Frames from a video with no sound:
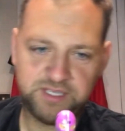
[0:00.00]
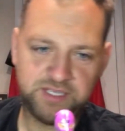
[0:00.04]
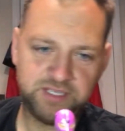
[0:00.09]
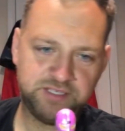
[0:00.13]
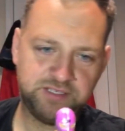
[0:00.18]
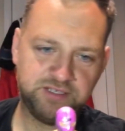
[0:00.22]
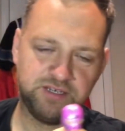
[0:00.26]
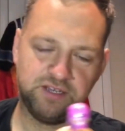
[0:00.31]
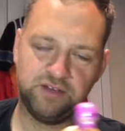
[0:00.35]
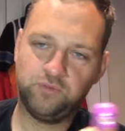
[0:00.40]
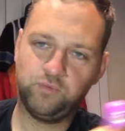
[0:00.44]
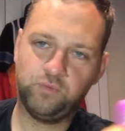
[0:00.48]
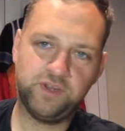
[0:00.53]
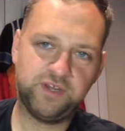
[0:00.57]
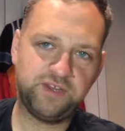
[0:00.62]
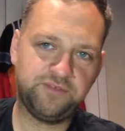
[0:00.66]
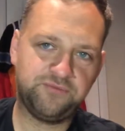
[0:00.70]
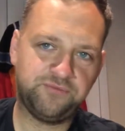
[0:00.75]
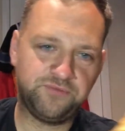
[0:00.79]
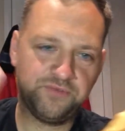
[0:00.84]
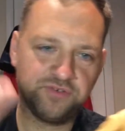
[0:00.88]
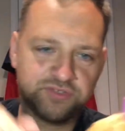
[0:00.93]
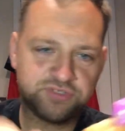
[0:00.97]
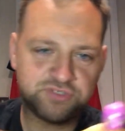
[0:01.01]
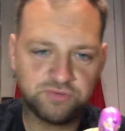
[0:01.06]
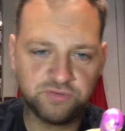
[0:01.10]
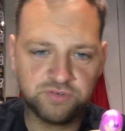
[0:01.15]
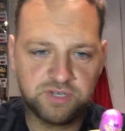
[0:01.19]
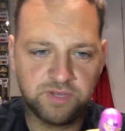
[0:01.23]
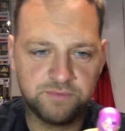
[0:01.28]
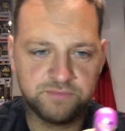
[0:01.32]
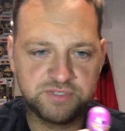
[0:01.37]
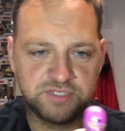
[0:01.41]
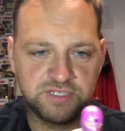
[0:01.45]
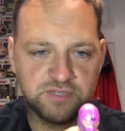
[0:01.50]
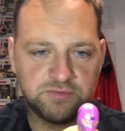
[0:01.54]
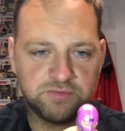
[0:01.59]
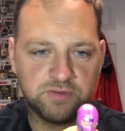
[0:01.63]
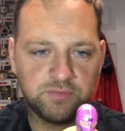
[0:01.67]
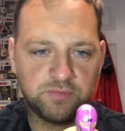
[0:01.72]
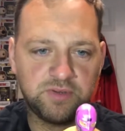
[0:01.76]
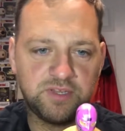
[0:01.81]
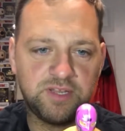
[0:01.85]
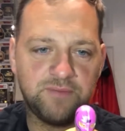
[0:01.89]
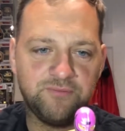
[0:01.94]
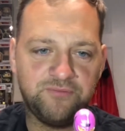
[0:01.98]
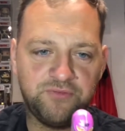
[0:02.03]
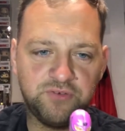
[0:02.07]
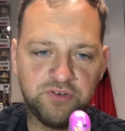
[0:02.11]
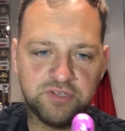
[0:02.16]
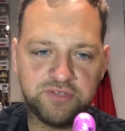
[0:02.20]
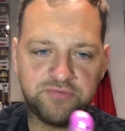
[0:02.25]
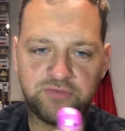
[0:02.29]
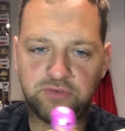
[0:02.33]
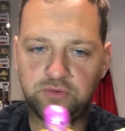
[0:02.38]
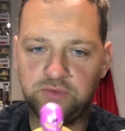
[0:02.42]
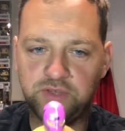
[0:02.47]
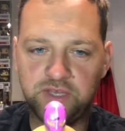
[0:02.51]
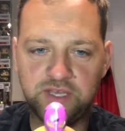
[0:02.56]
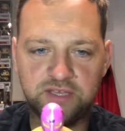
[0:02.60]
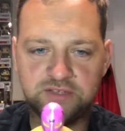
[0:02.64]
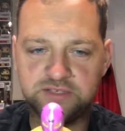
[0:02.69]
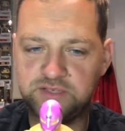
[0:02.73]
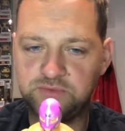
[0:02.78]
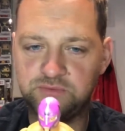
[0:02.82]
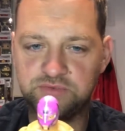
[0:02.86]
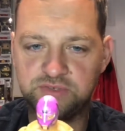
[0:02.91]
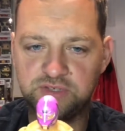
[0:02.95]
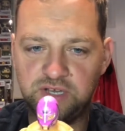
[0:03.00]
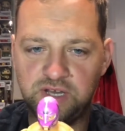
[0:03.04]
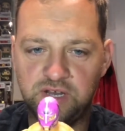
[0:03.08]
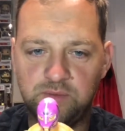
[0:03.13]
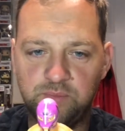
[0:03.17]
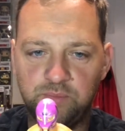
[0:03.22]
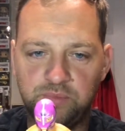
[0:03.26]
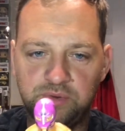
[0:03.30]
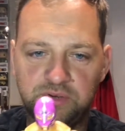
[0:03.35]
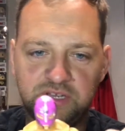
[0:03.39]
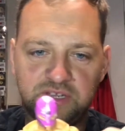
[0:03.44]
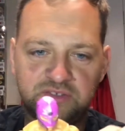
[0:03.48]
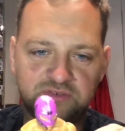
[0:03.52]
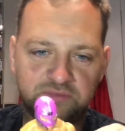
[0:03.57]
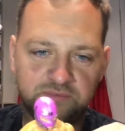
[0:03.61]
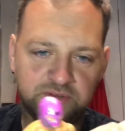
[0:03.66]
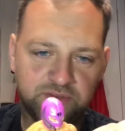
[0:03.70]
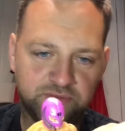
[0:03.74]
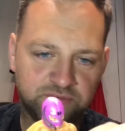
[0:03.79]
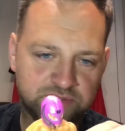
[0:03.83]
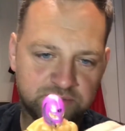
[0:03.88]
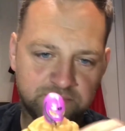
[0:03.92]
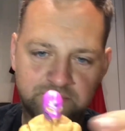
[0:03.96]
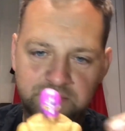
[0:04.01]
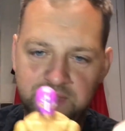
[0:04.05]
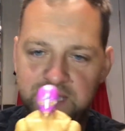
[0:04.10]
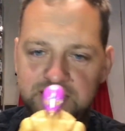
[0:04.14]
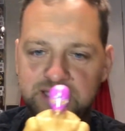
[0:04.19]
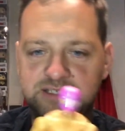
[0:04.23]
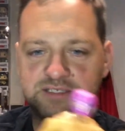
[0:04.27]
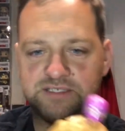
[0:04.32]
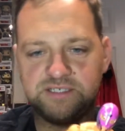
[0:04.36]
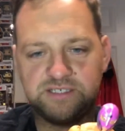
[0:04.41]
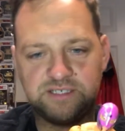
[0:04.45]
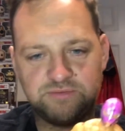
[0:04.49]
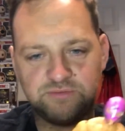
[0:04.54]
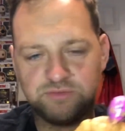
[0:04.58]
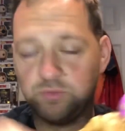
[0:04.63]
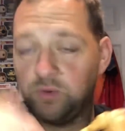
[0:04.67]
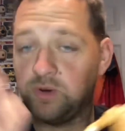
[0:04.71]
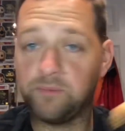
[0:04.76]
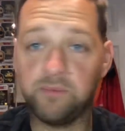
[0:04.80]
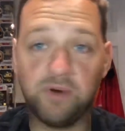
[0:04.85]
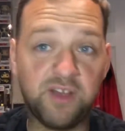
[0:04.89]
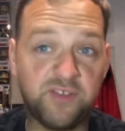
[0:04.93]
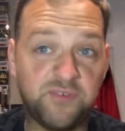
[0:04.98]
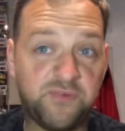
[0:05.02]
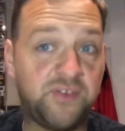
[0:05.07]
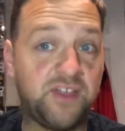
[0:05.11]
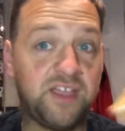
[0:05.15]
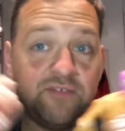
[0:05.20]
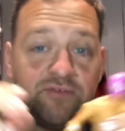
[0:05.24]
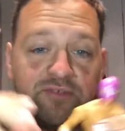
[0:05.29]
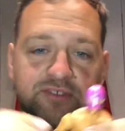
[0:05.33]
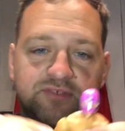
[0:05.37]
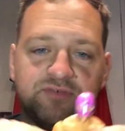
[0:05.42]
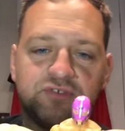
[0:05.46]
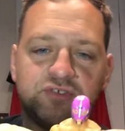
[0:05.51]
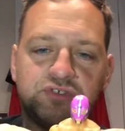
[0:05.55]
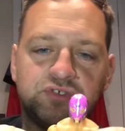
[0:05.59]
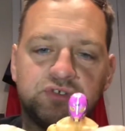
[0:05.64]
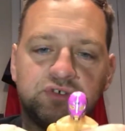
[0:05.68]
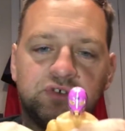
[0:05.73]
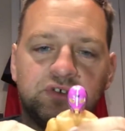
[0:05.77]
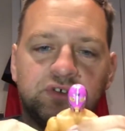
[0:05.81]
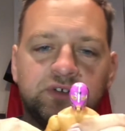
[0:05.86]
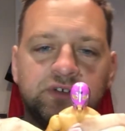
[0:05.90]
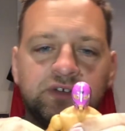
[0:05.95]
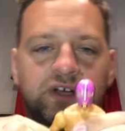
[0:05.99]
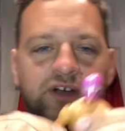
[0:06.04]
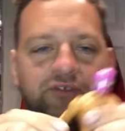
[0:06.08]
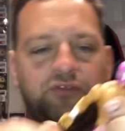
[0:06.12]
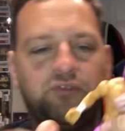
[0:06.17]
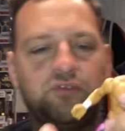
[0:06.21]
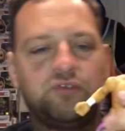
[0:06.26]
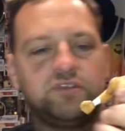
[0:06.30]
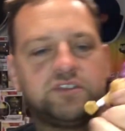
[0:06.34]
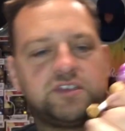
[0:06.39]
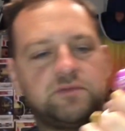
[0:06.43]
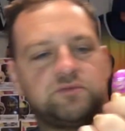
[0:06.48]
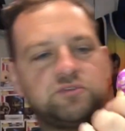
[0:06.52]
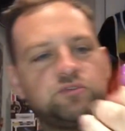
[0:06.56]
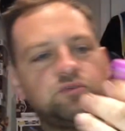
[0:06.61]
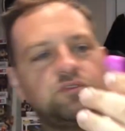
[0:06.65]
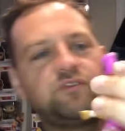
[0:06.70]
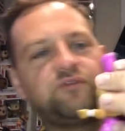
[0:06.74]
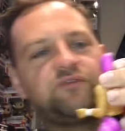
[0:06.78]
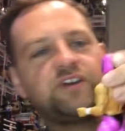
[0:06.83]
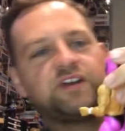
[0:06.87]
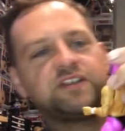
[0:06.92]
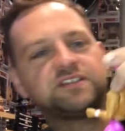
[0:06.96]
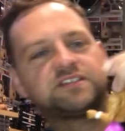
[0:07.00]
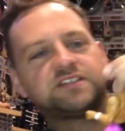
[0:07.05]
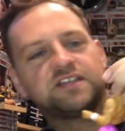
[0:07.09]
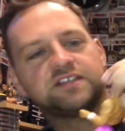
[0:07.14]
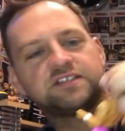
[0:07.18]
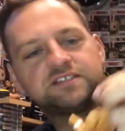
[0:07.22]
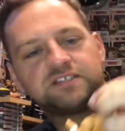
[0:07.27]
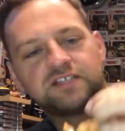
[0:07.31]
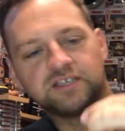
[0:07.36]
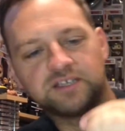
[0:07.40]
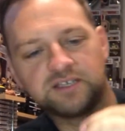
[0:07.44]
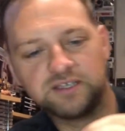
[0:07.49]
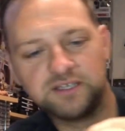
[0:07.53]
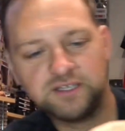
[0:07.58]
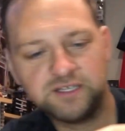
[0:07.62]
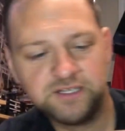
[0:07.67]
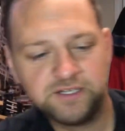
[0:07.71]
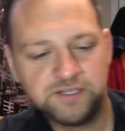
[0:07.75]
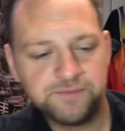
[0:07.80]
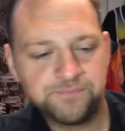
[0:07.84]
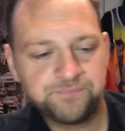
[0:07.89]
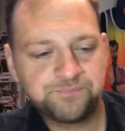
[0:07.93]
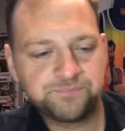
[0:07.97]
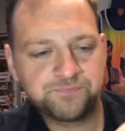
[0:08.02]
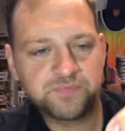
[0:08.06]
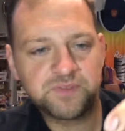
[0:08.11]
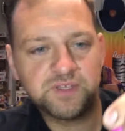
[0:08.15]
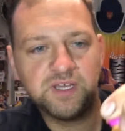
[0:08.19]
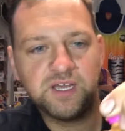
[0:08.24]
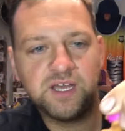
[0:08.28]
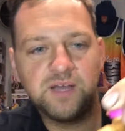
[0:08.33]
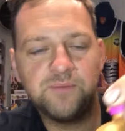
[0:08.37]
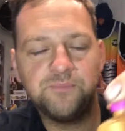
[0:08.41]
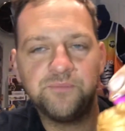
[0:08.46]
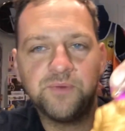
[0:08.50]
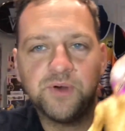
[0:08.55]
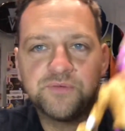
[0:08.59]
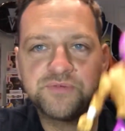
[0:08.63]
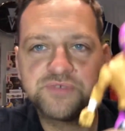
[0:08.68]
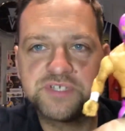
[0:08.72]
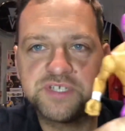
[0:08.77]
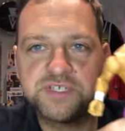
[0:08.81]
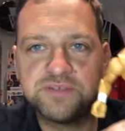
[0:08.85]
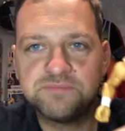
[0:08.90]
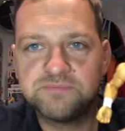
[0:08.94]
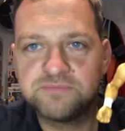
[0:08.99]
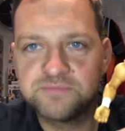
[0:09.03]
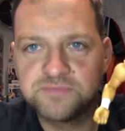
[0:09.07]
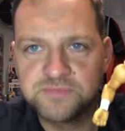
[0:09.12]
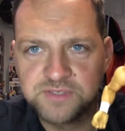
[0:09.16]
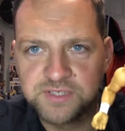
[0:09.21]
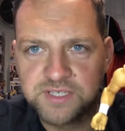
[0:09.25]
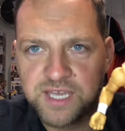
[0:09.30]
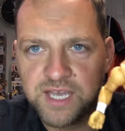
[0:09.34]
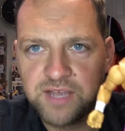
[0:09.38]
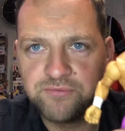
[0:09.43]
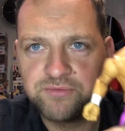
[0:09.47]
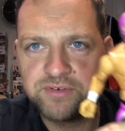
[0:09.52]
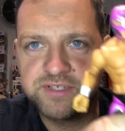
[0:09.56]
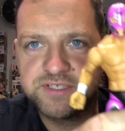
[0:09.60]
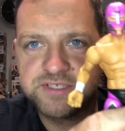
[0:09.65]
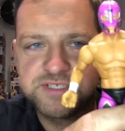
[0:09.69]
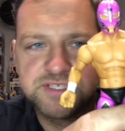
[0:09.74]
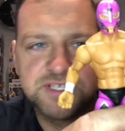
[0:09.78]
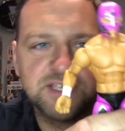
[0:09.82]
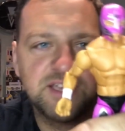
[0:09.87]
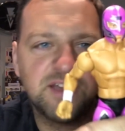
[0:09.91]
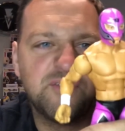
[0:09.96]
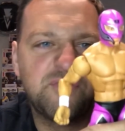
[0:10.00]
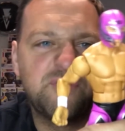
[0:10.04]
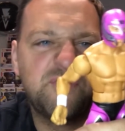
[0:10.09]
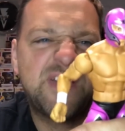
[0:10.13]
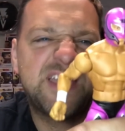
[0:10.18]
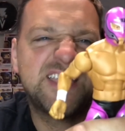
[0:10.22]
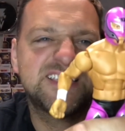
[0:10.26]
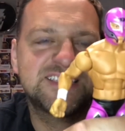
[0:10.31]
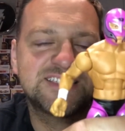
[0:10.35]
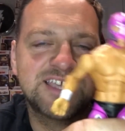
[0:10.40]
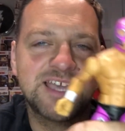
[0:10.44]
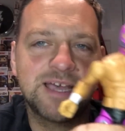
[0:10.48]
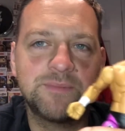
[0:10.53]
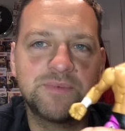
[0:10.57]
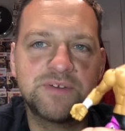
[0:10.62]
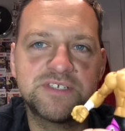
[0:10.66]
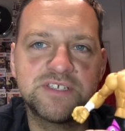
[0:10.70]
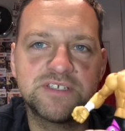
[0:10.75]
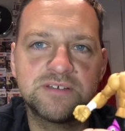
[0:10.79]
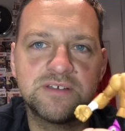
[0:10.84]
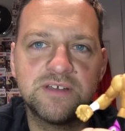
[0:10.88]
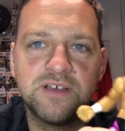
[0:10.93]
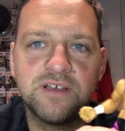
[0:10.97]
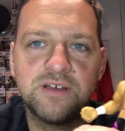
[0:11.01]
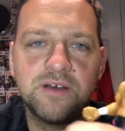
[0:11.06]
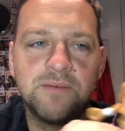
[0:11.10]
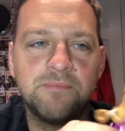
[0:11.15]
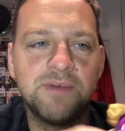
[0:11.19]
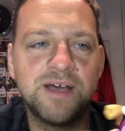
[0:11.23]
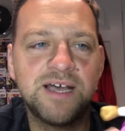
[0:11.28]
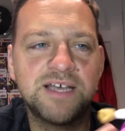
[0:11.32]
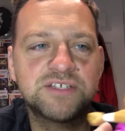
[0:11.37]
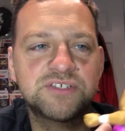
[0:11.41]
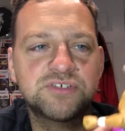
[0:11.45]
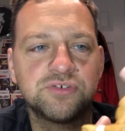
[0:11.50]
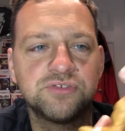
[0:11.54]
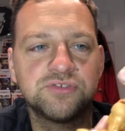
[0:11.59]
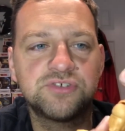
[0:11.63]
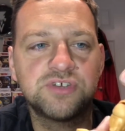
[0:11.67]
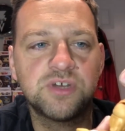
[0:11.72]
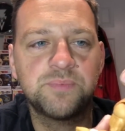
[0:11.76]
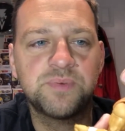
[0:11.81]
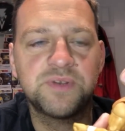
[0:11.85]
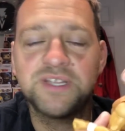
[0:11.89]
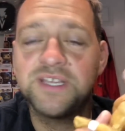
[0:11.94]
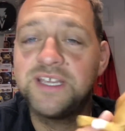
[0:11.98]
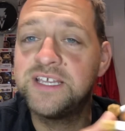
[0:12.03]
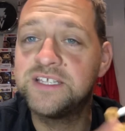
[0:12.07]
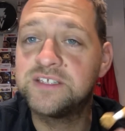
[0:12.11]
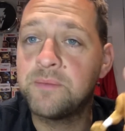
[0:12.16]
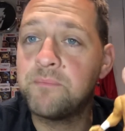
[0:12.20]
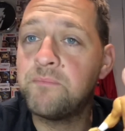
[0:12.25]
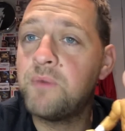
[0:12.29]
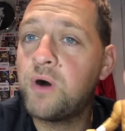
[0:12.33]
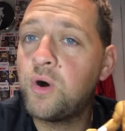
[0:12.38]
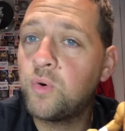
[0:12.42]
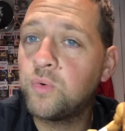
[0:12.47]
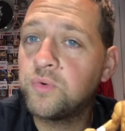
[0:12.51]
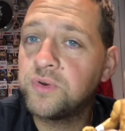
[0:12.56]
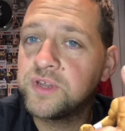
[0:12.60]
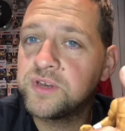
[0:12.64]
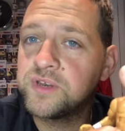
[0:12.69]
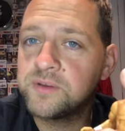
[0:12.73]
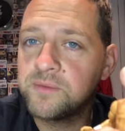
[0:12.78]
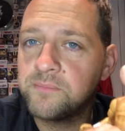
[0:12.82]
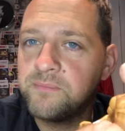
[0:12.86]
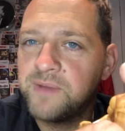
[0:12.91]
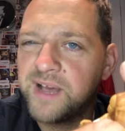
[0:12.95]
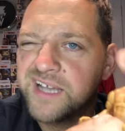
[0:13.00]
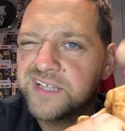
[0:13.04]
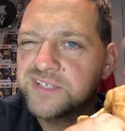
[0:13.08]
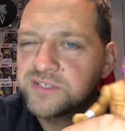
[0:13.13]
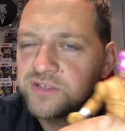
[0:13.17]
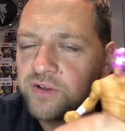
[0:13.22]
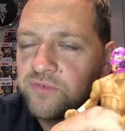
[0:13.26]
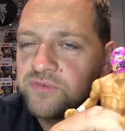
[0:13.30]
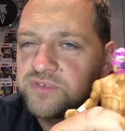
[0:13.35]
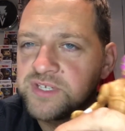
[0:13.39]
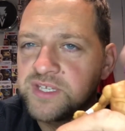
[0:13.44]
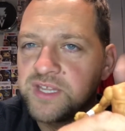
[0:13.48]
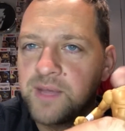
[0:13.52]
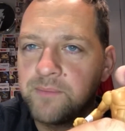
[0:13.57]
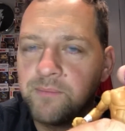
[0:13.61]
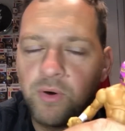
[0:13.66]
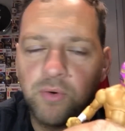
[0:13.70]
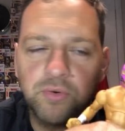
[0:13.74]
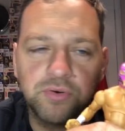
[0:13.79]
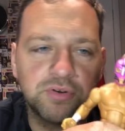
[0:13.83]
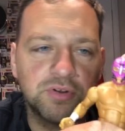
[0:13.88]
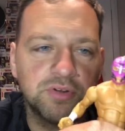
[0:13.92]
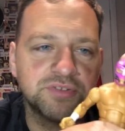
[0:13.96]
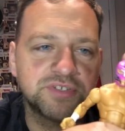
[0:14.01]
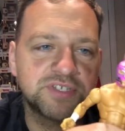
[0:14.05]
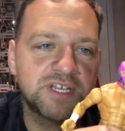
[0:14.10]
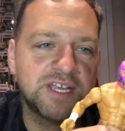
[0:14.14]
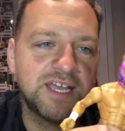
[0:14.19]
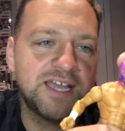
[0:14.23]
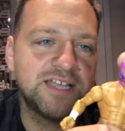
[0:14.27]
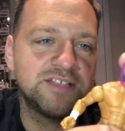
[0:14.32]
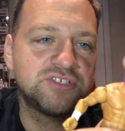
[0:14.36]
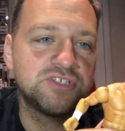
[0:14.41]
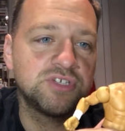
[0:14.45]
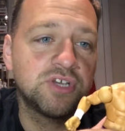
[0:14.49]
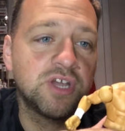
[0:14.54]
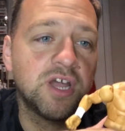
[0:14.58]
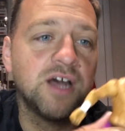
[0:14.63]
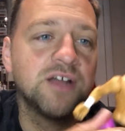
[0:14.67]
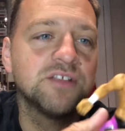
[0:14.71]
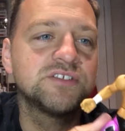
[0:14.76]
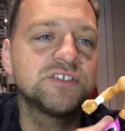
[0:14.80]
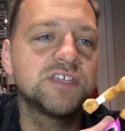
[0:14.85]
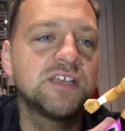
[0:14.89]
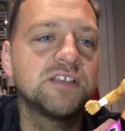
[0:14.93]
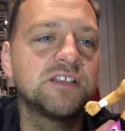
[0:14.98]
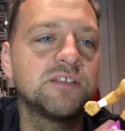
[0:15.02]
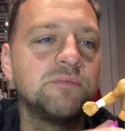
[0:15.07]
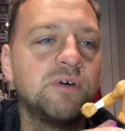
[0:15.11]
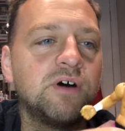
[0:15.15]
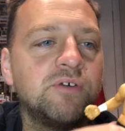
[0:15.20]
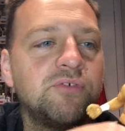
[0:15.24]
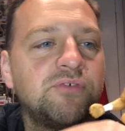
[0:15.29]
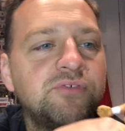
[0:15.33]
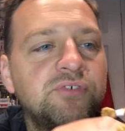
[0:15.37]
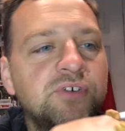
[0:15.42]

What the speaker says: you know, when he first sort of come to WWE, them first few years, he was unbelievable. He was amazing. He was one of my favourites for sure. I thought he was absolutely fantastic. Obviously, you can't really see a face scan because there's a mask on top, and it is a moulded mask. Obviously, they're moulded onto the head, so you can't take them off.